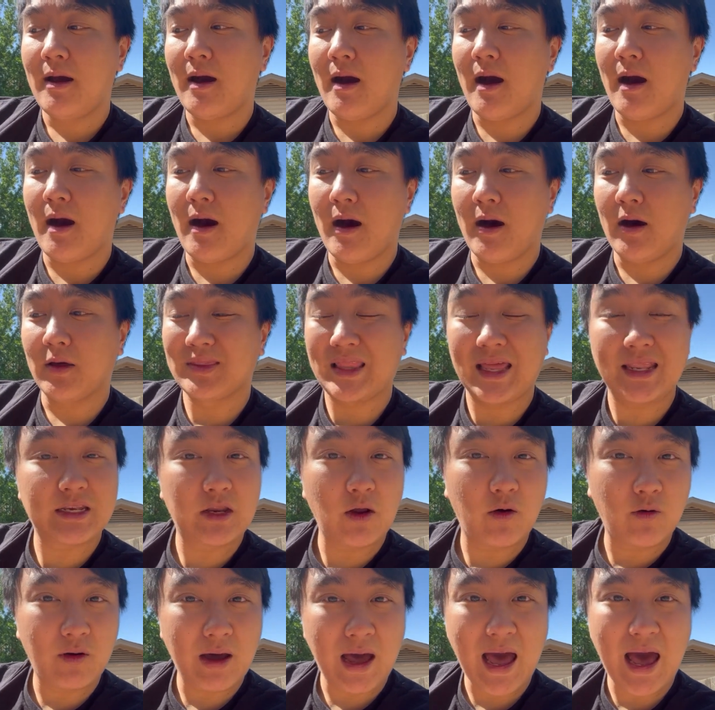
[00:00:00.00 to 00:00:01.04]
that
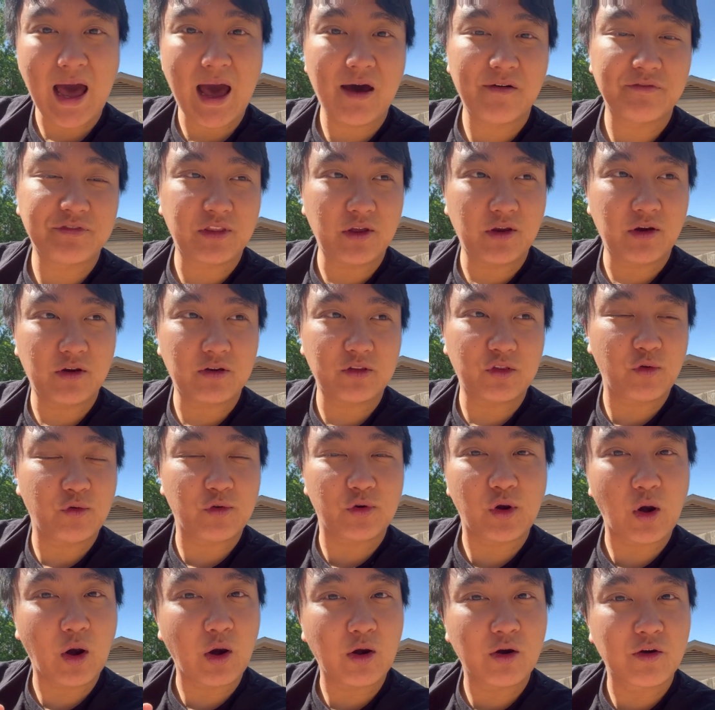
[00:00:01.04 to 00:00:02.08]
don't have their
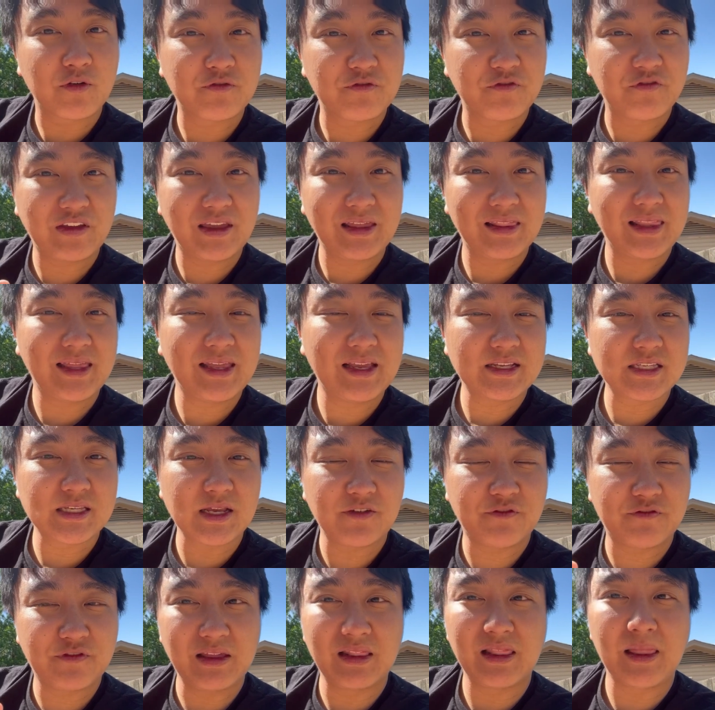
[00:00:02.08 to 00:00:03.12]
nerve feelings
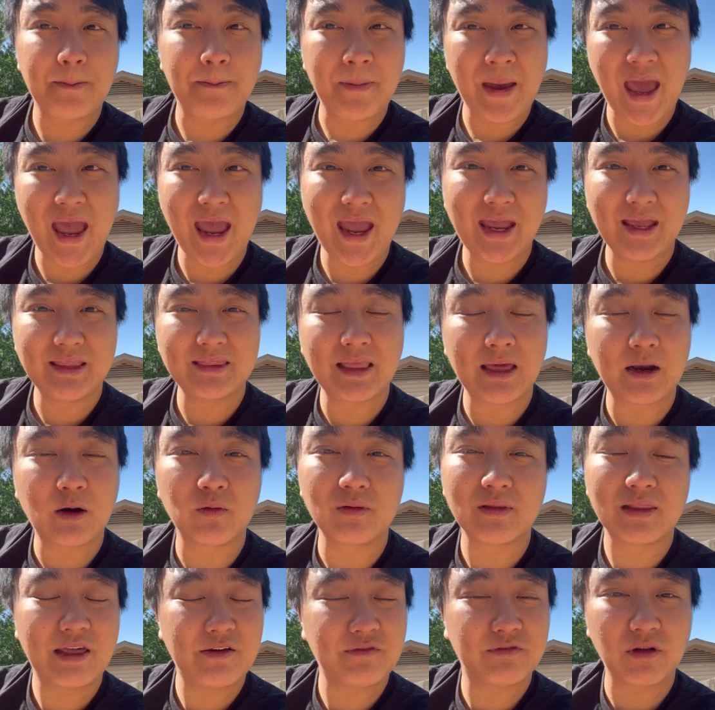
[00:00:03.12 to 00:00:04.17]
of feeling pain, they
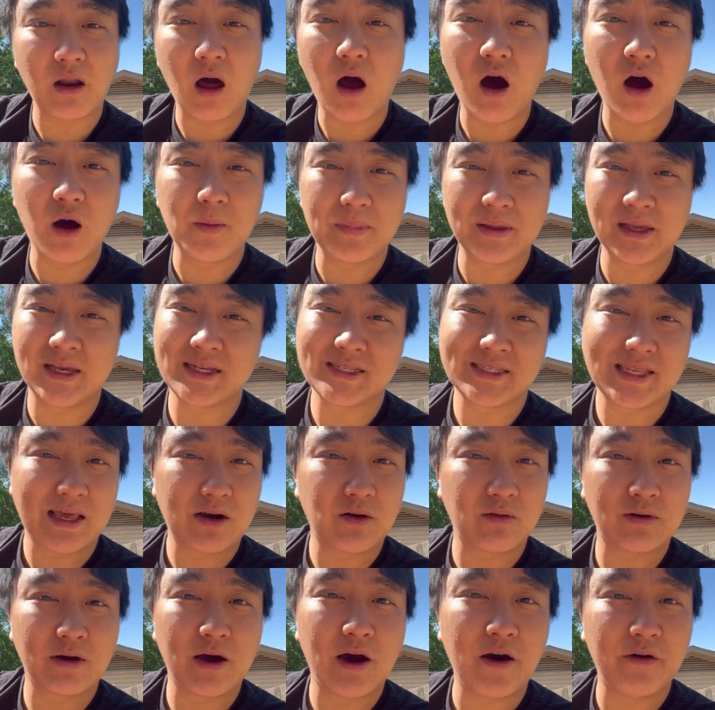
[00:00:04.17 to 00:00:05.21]
don't live long because they
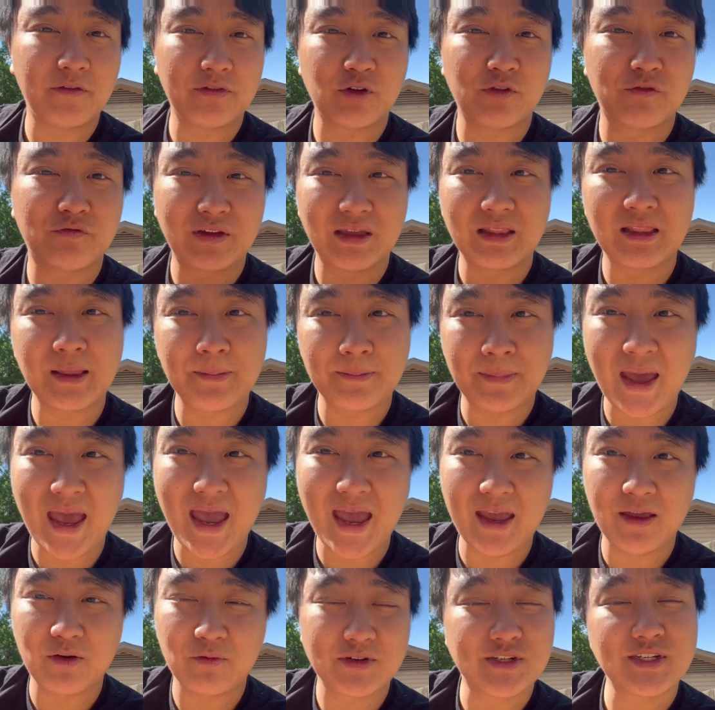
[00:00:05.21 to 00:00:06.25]
don't know if they're feeling
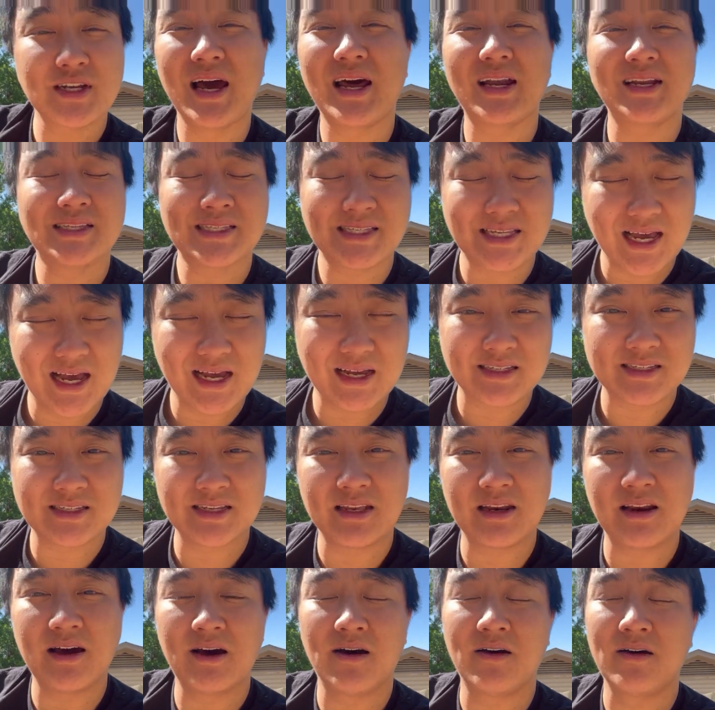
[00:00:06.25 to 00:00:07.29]
pain, which kind of sucks,
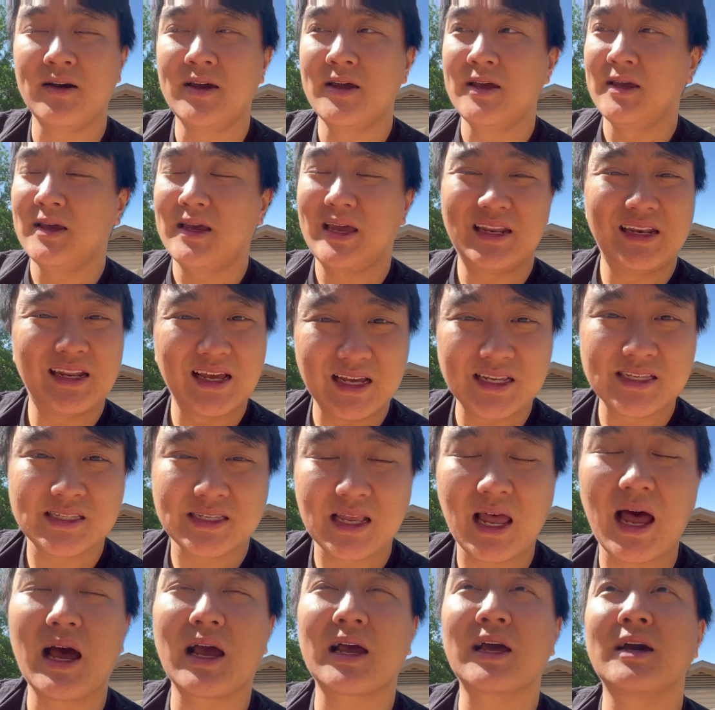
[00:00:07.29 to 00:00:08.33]
you know? It does
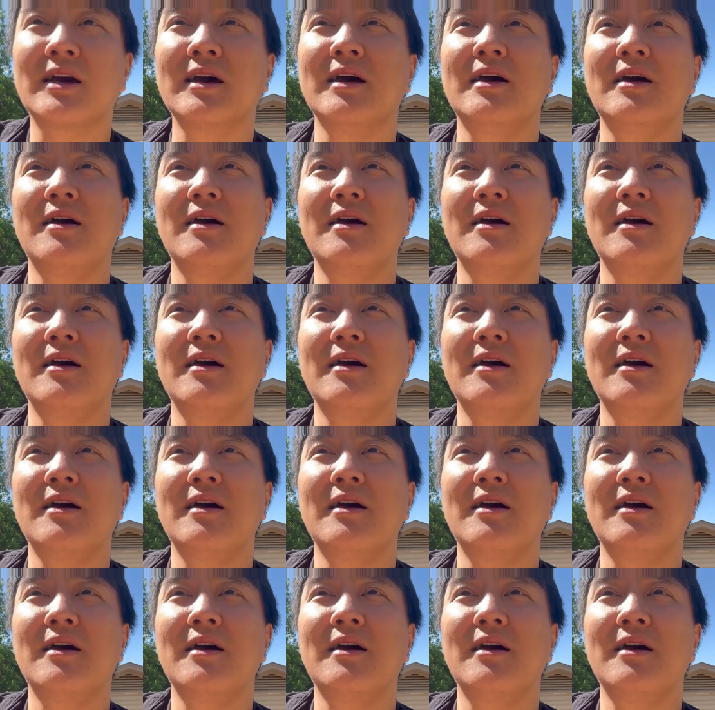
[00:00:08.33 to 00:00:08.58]
suck.